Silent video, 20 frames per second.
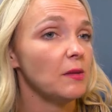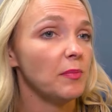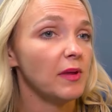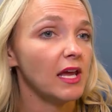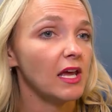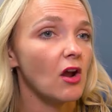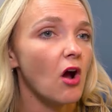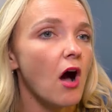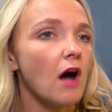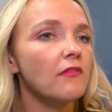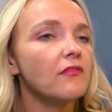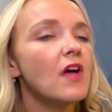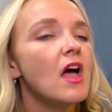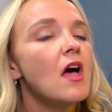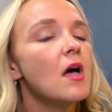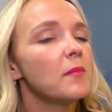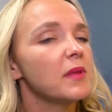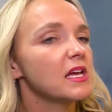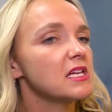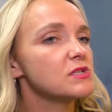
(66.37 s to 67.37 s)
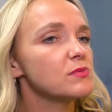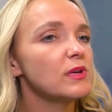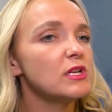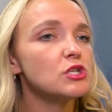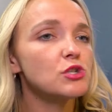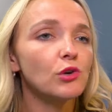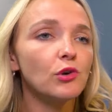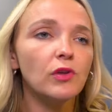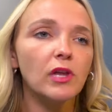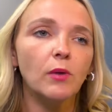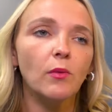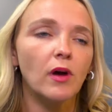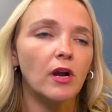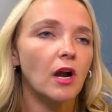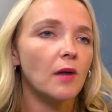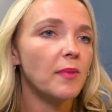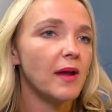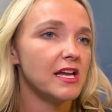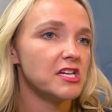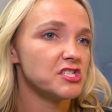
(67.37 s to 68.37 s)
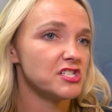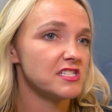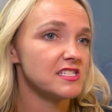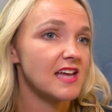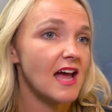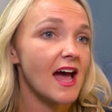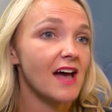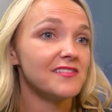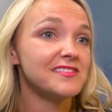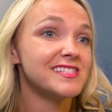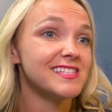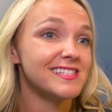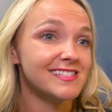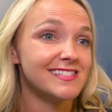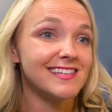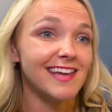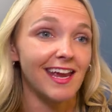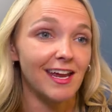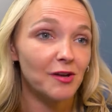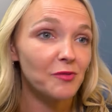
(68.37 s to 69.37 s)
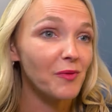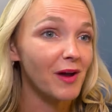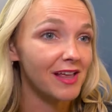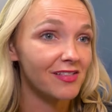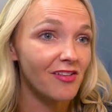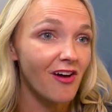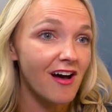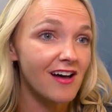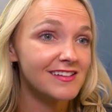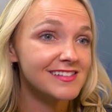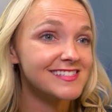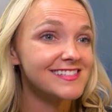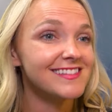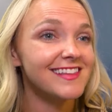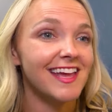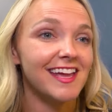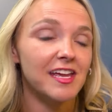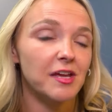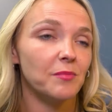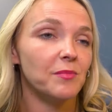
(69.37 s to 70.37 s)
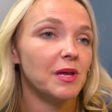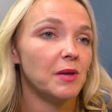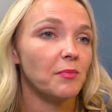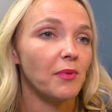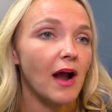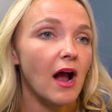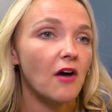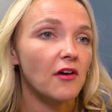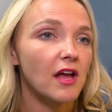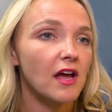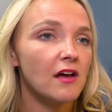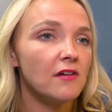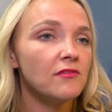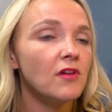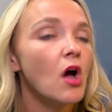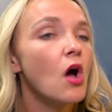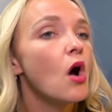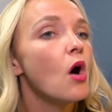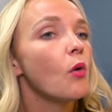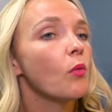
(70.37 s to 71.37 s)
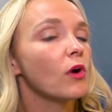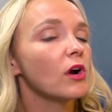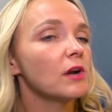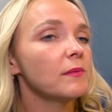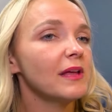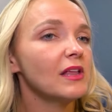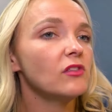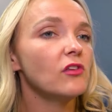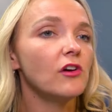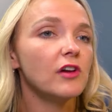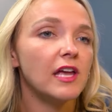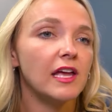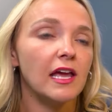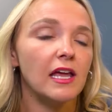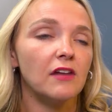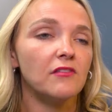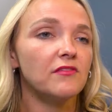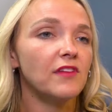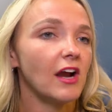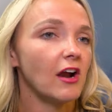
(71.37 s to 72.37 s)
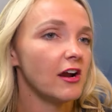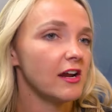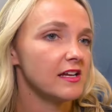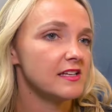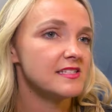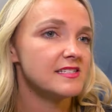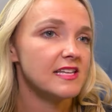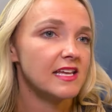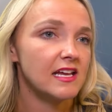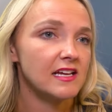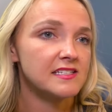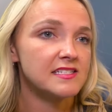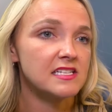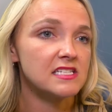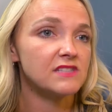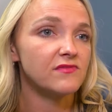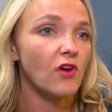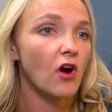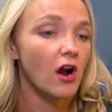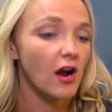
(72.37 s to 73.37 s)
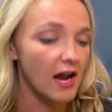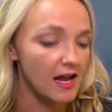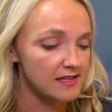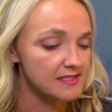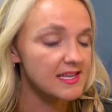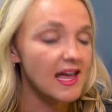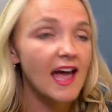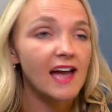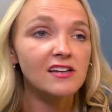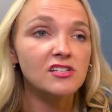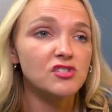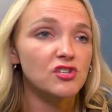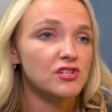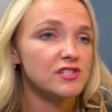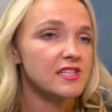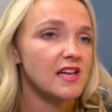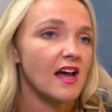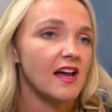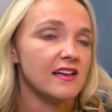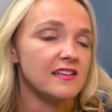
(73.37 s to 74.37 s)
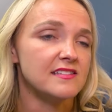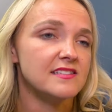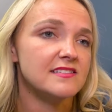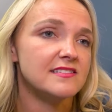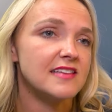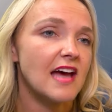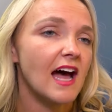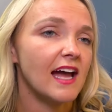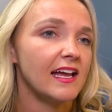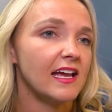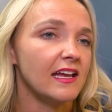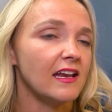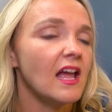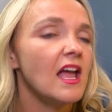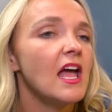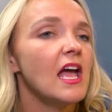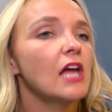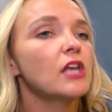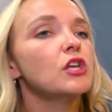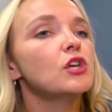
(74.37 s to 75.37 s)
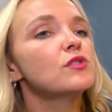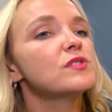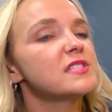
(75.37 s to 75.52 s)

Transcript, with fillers: keeping it off. Because we truly want our patients to have sustained weight loss they can be proud of. We're going to be looking at various things as far as exercise, diet, and